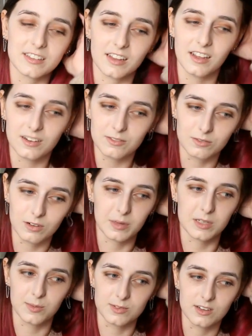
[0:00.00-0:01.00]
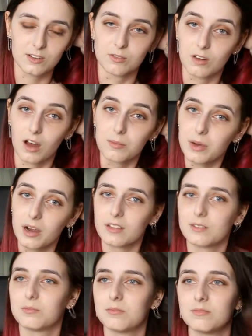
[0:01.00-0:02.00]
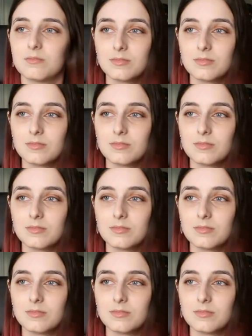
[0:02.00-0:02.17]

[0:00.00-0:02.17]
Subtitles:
and like what am I supposed to do, not buy them?